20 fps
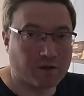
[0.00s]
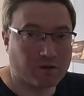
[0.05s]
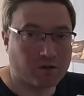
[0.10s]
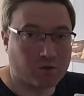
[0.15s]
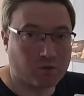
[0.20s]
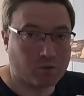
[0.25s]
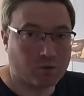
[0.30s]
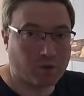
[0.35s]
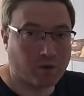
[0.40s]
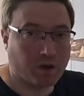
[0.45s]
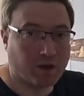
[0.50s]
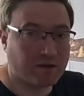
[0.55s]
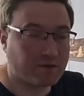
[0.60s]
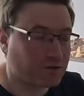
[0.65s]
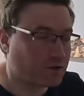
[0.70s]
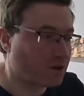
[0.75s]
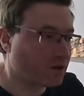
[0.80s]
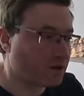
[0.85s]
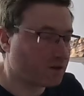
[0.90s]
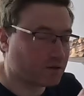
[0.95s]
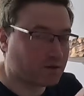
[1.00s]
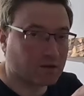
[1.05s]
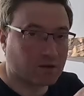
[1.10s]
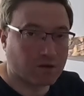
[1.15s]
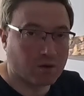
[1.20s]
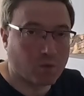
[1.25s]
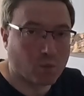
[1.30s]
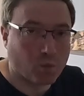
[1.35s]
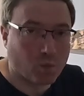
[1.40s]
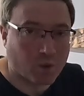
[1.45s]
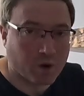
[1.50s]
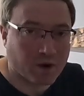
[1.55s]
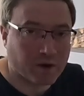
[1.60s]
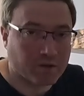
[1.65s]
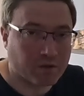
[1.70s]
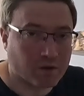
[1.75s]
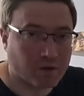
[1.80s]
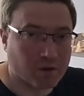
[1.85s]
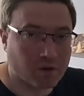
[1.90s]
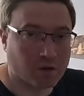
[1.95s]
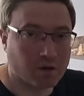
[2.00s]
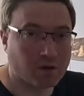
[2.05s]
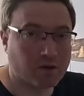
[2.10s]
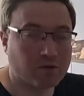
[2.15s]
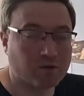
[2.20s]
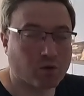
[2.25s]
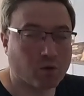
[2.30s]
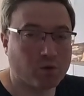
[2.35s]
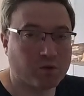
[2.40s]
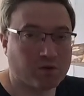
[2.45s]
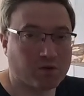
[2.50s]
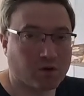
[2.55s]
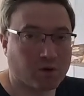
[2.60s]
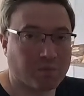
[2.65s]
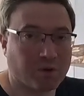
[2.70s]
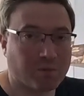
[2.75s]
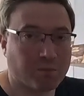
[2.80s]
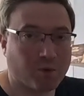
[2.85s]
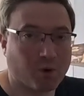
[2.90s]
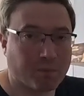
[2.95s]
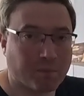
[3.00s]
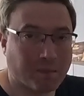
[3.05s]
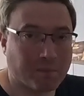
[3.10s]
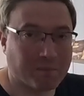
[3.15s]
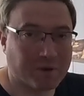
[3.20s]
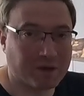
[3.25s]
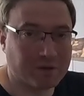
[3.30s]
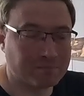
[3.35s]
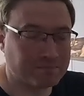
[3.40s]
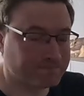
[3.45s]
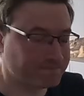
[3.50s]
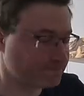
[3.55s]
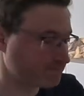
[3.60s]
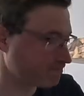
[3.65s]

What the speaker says: to insulate it where the stones are a bit more bumpy.